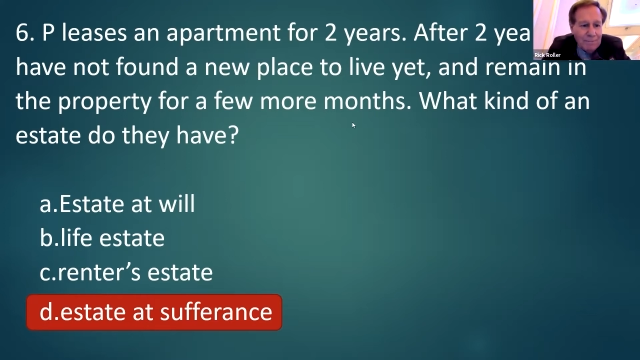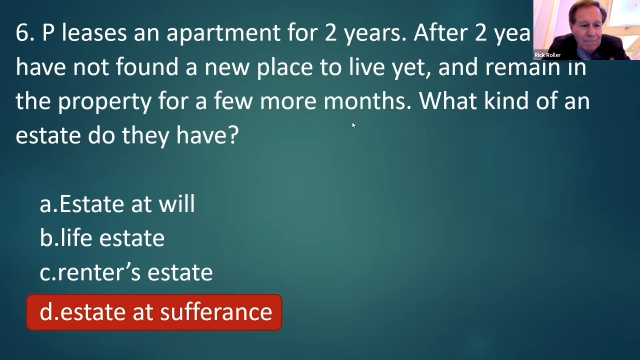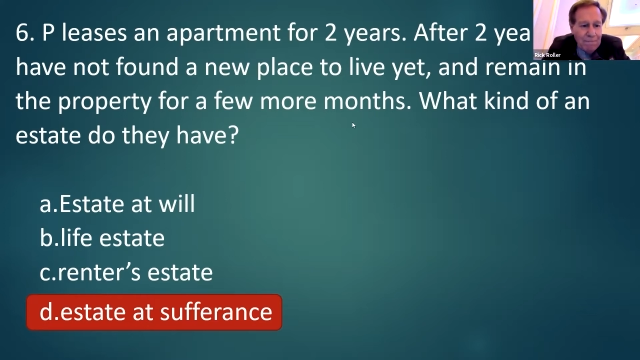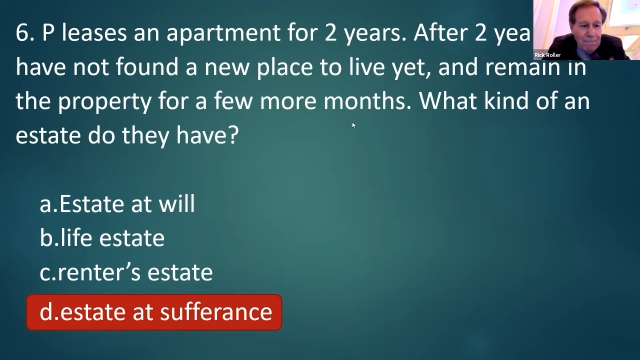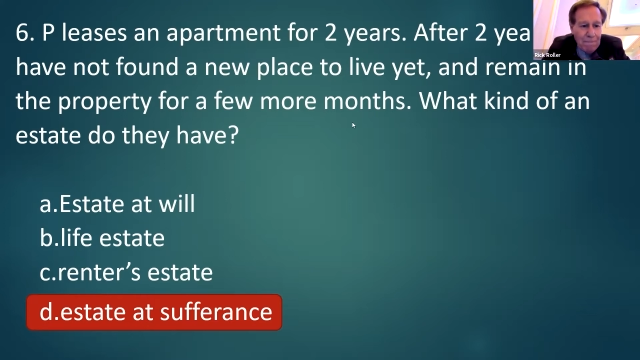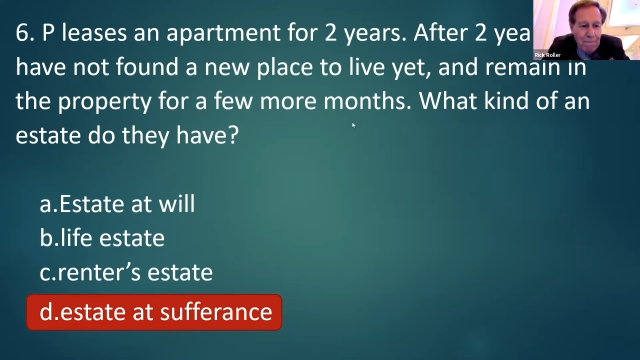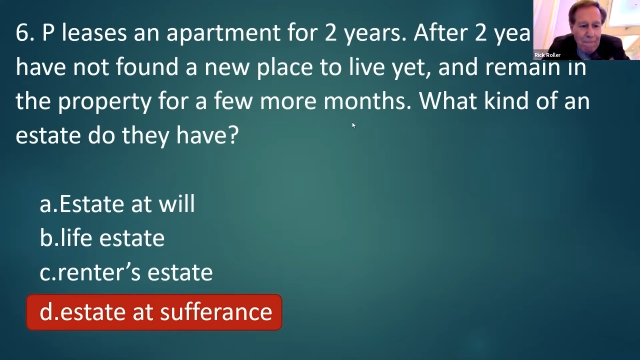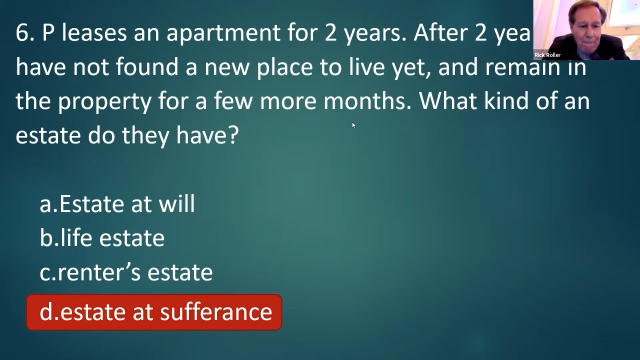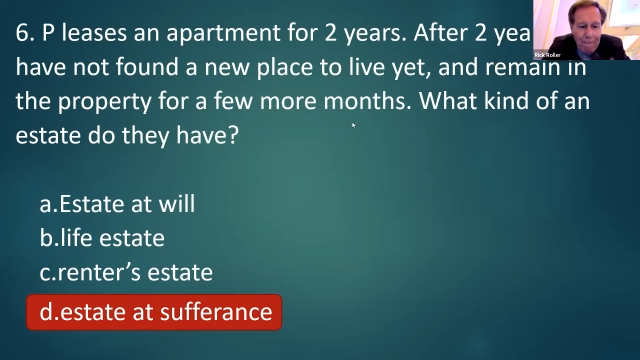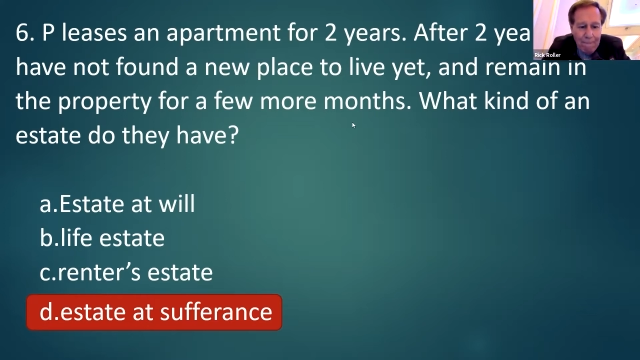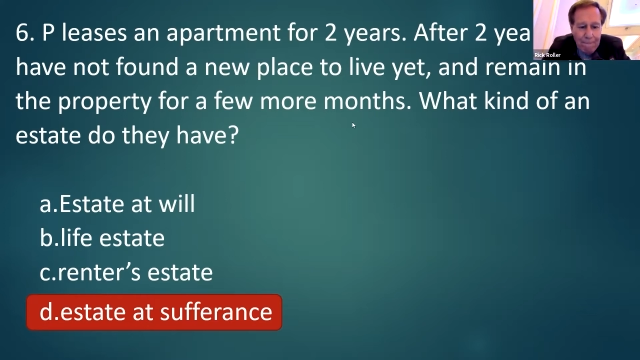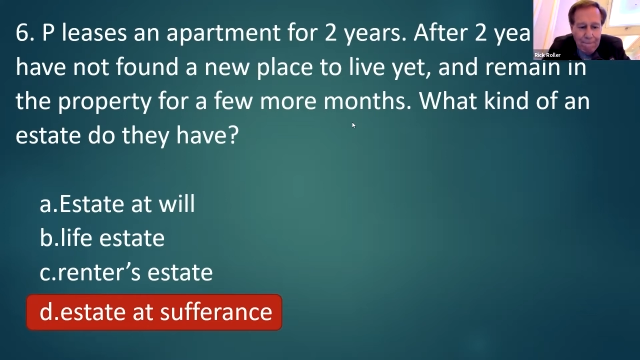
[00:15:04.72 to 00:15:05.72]

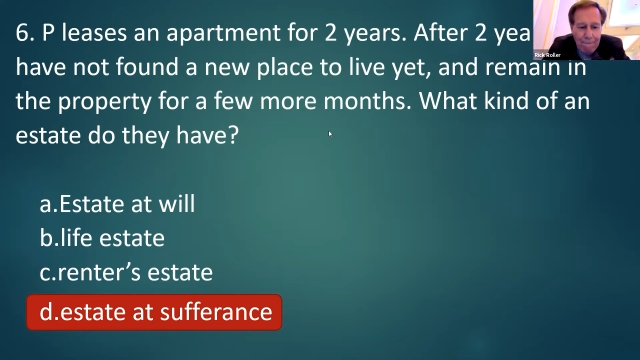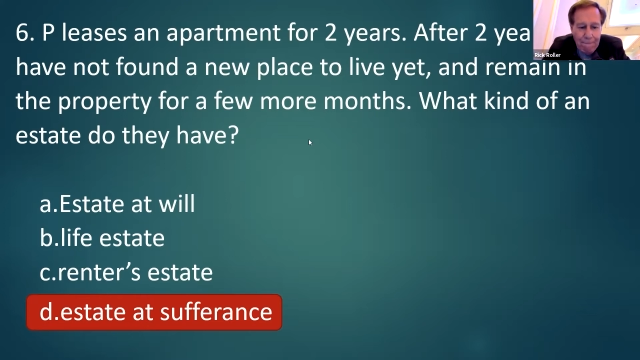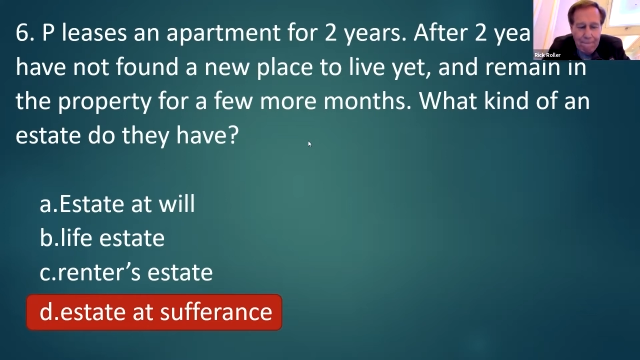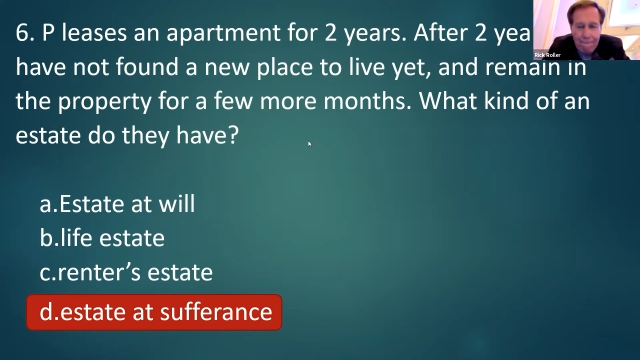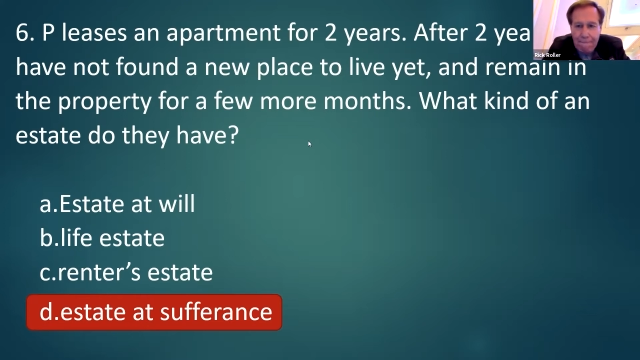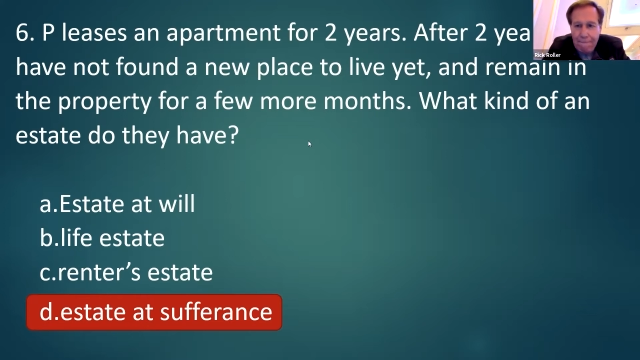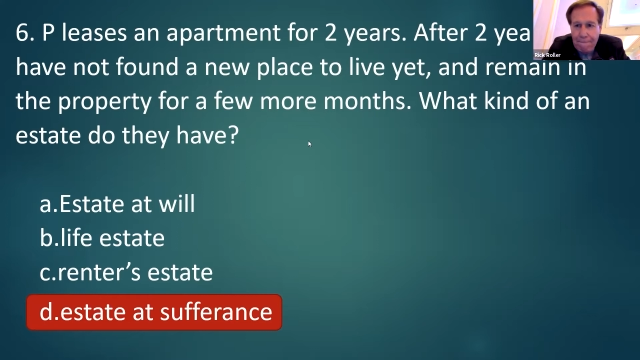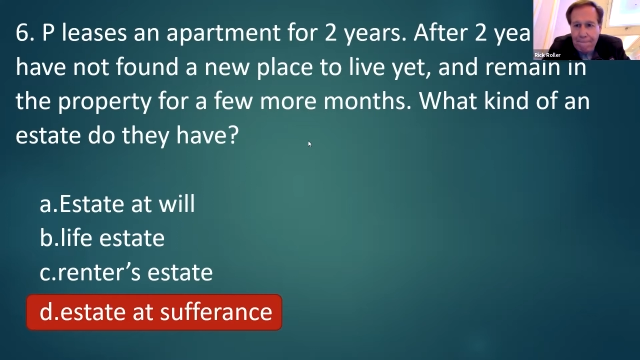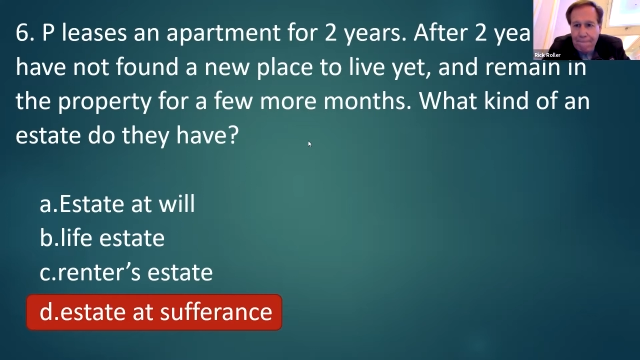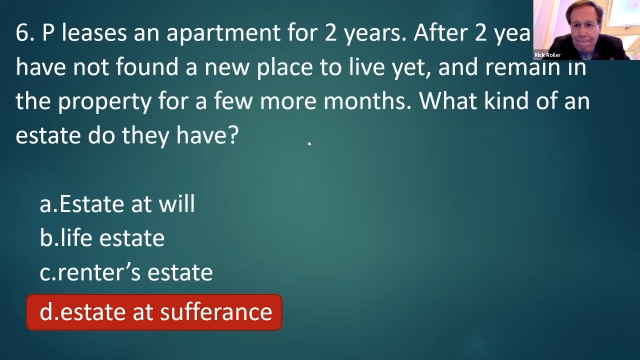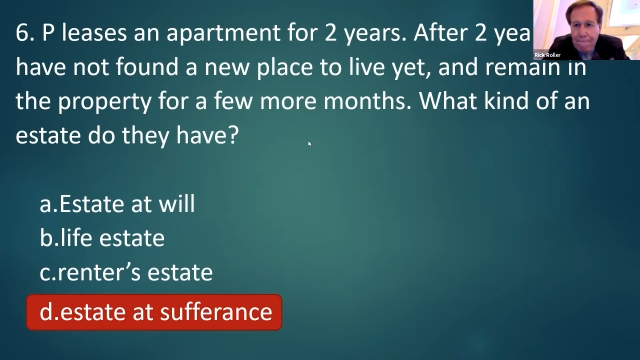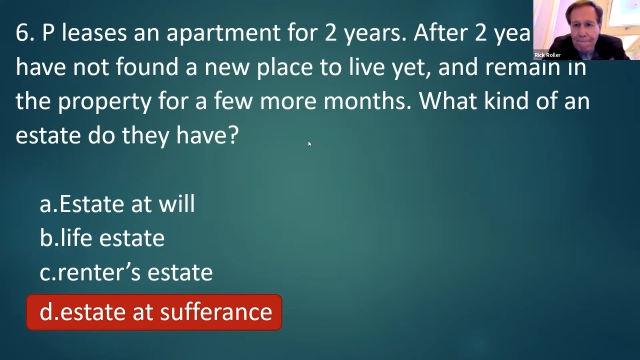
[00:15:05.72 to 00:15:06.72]

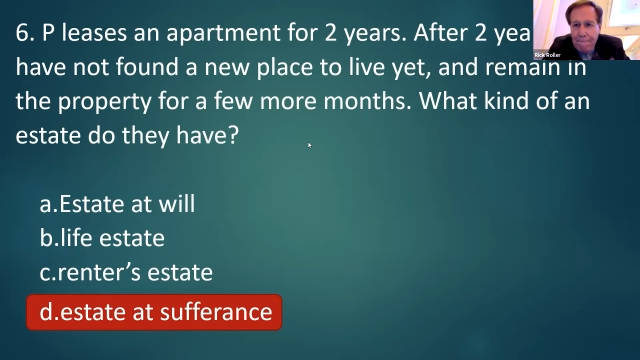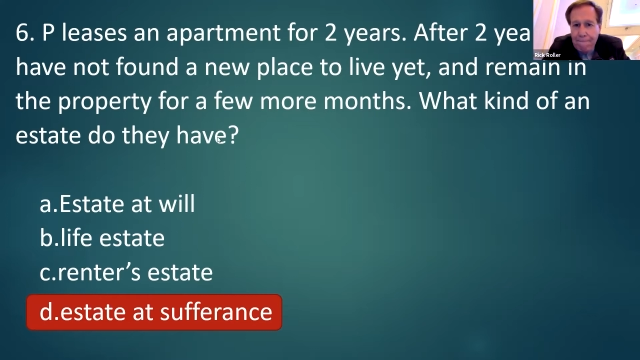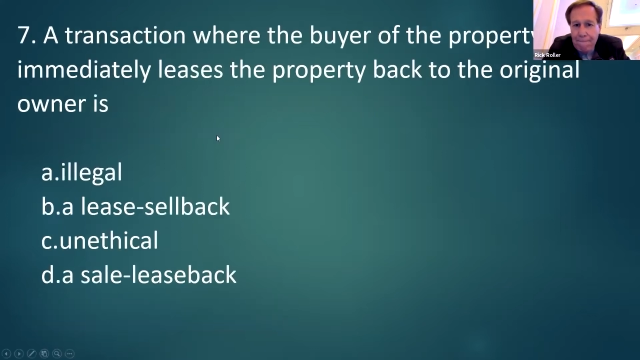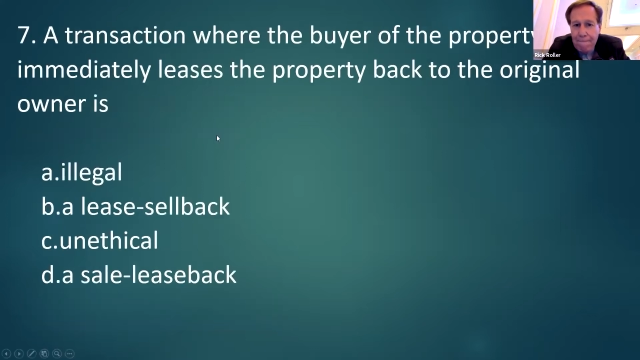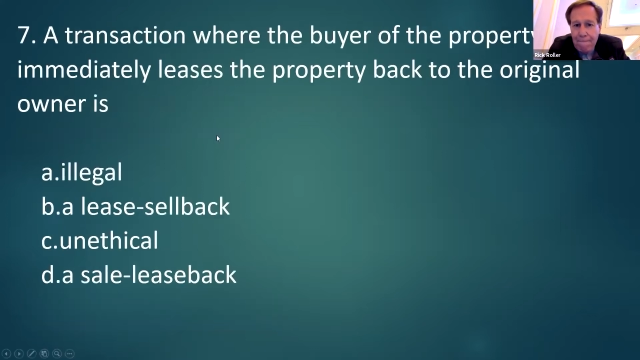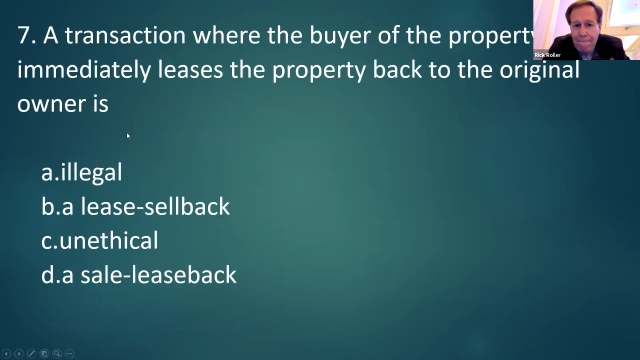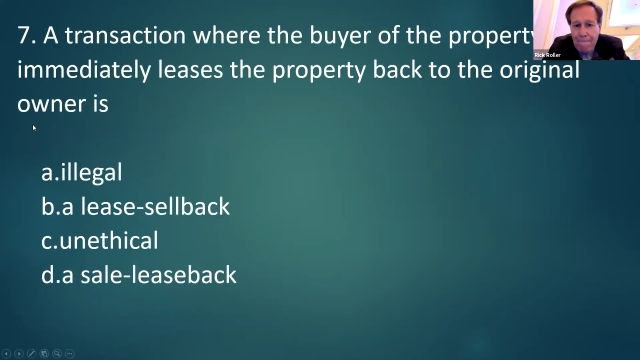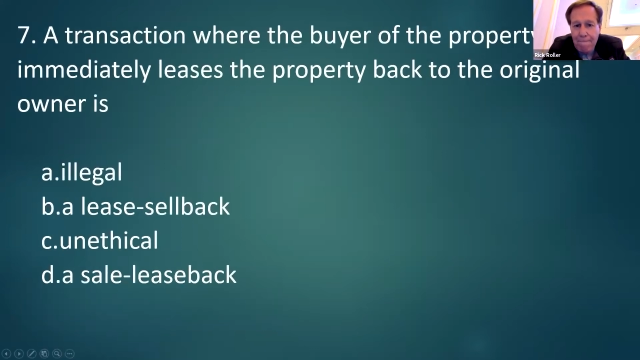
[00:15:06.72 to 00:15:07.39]
Nothing is said.